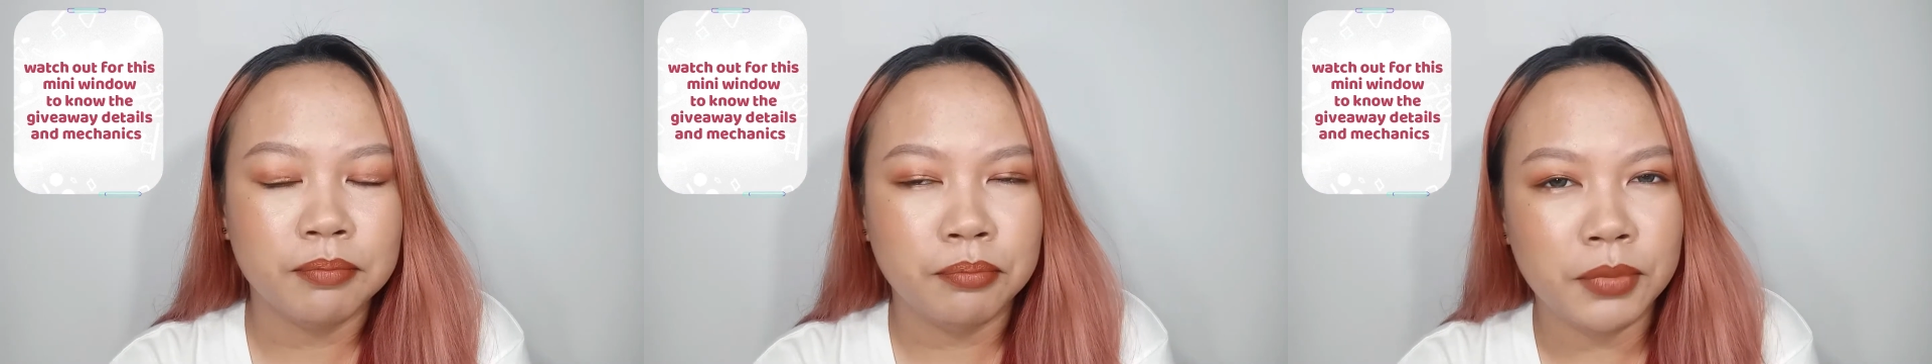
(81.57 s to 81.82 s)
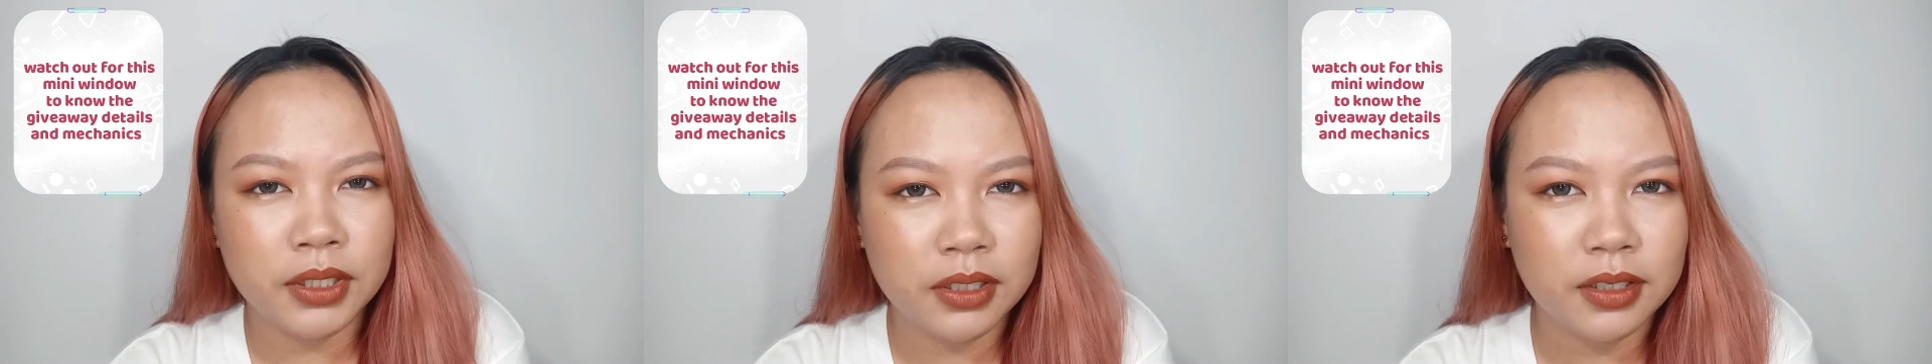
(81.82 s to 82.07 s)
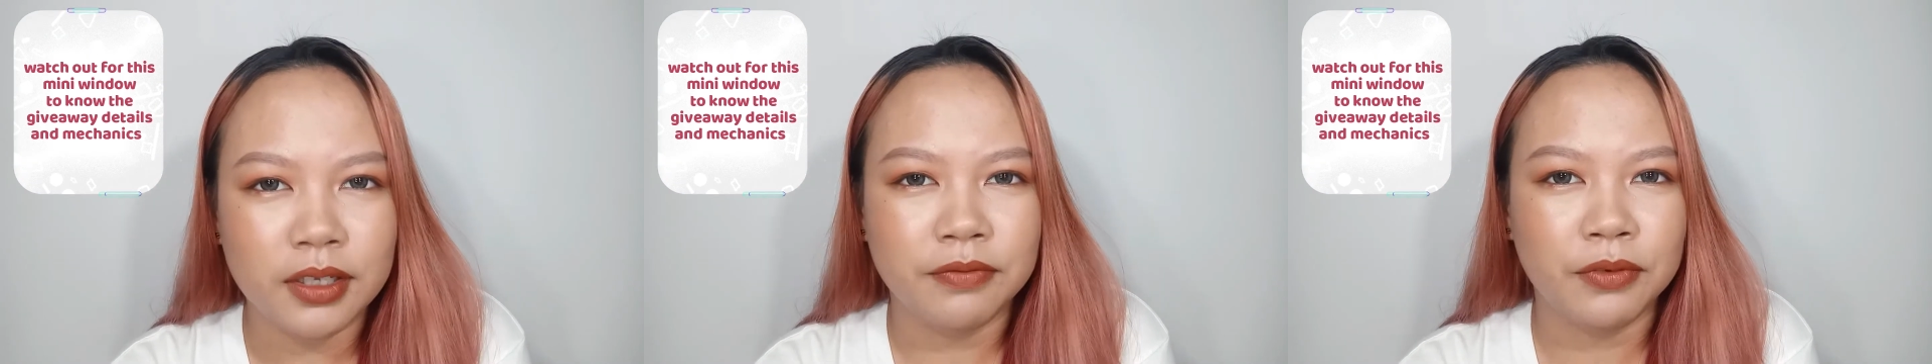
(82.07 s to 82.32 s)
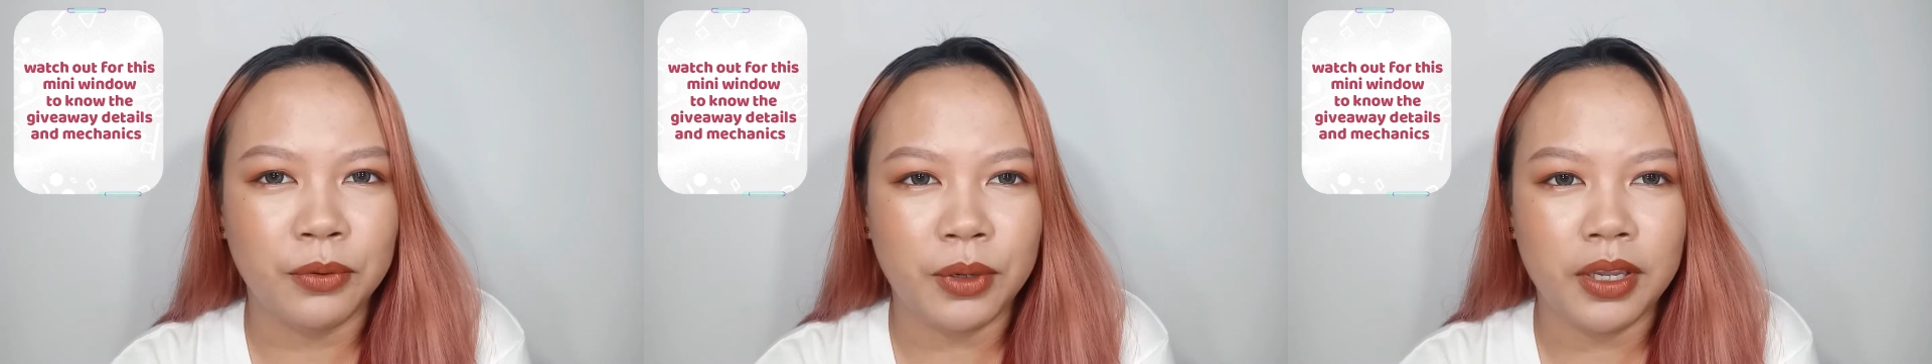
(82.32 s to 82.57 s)
mini
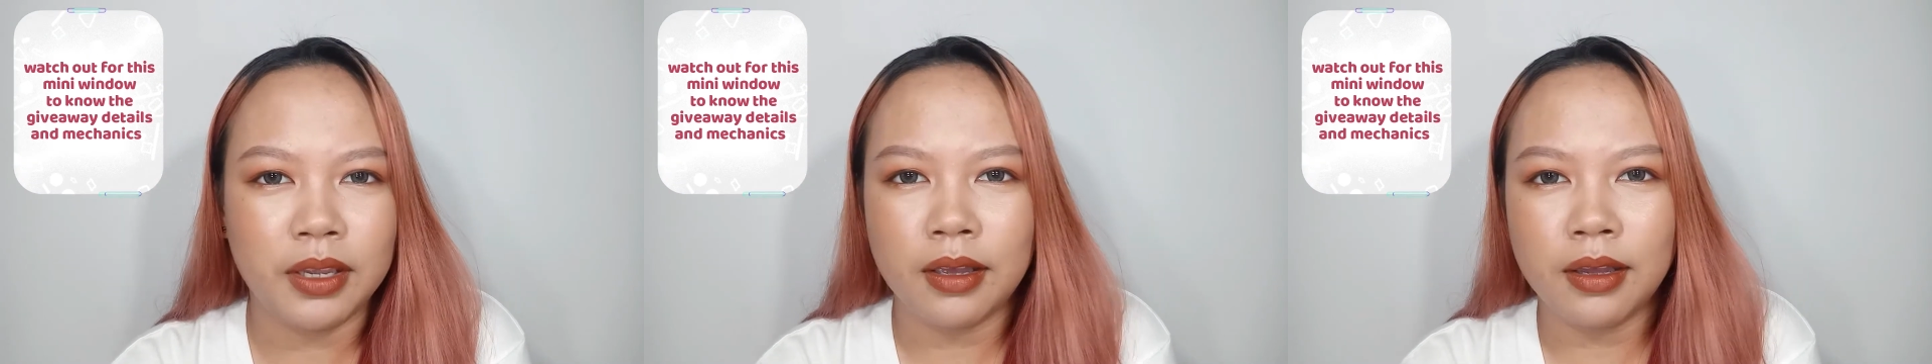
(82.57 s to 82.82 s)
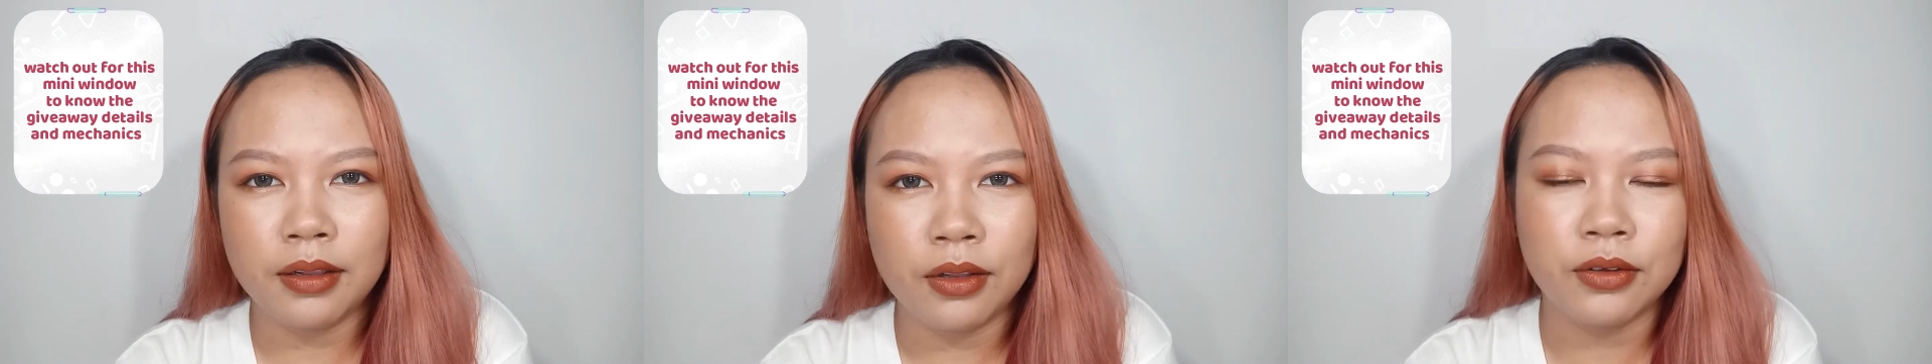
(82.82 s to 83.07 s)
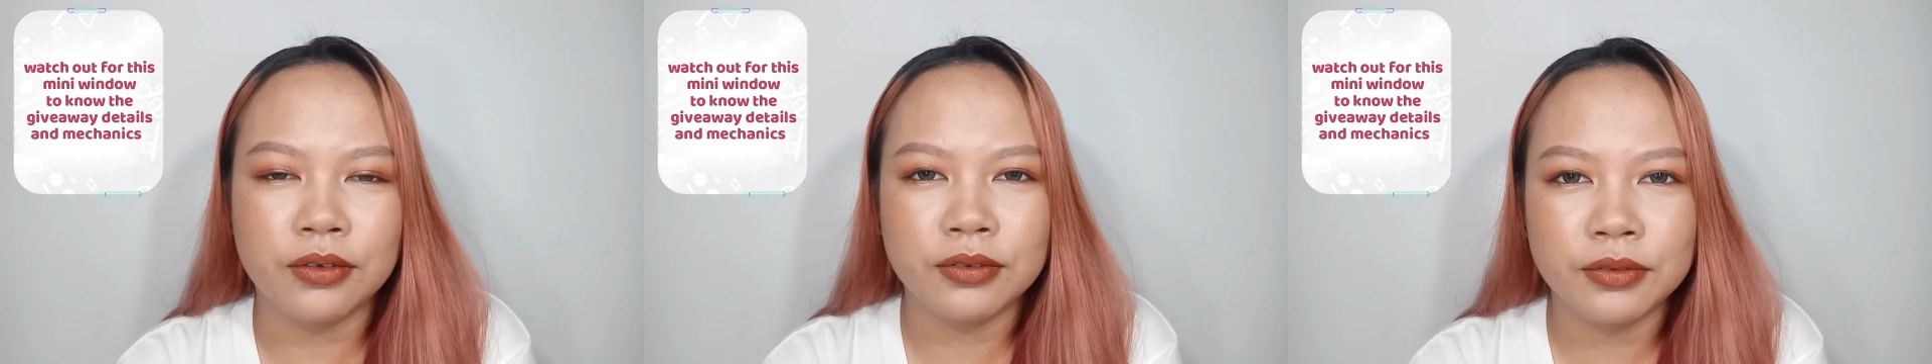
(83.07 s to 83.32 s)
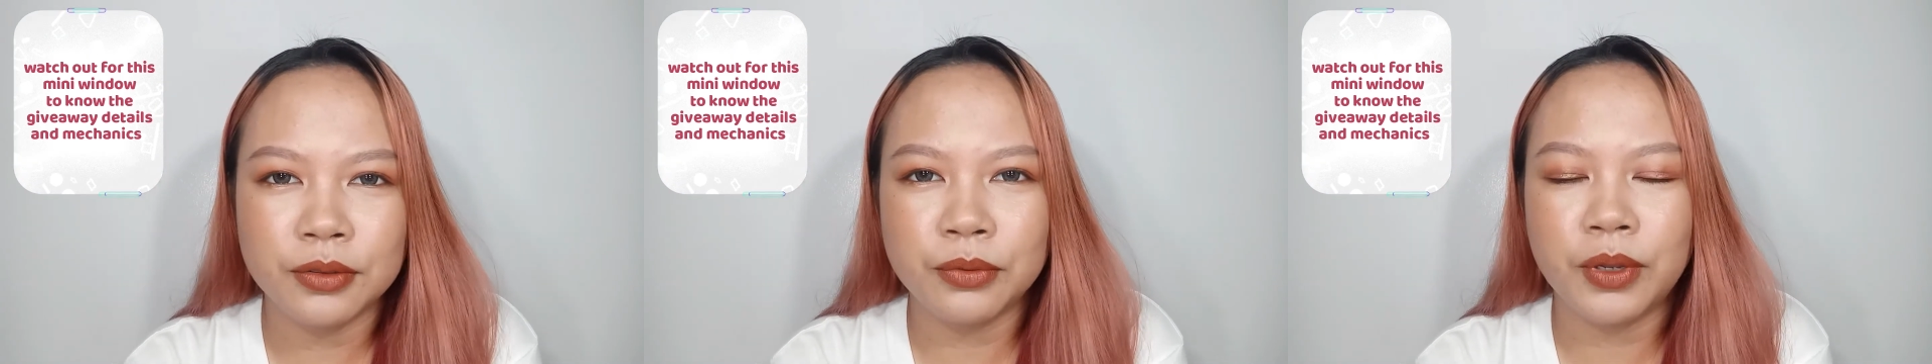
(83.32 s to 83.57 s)
giveaway
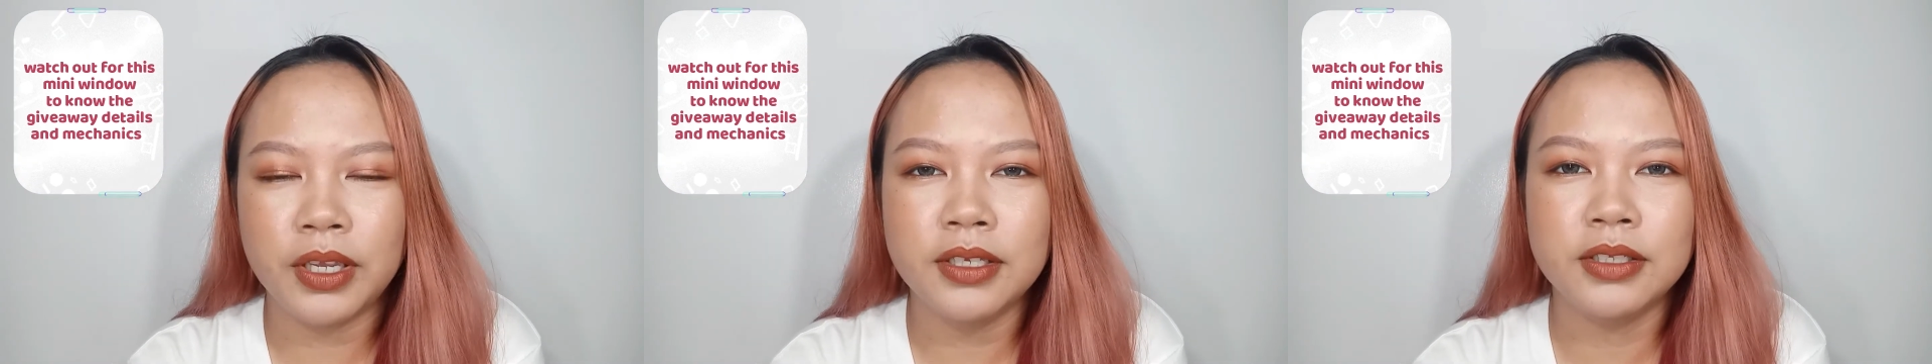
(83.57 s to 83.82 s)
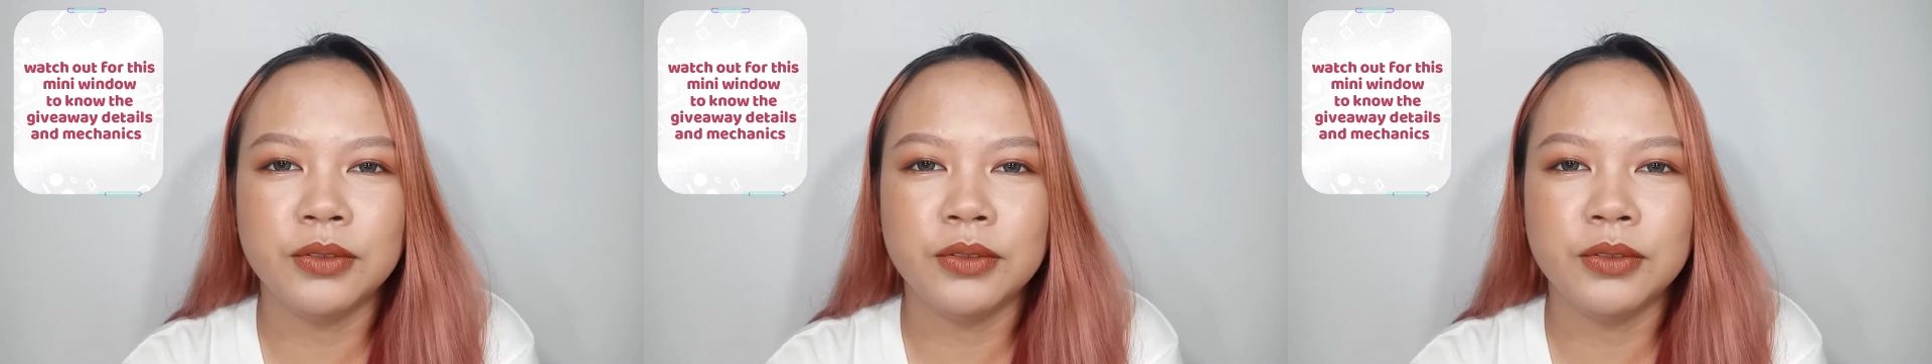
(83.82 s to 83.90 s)
along the way,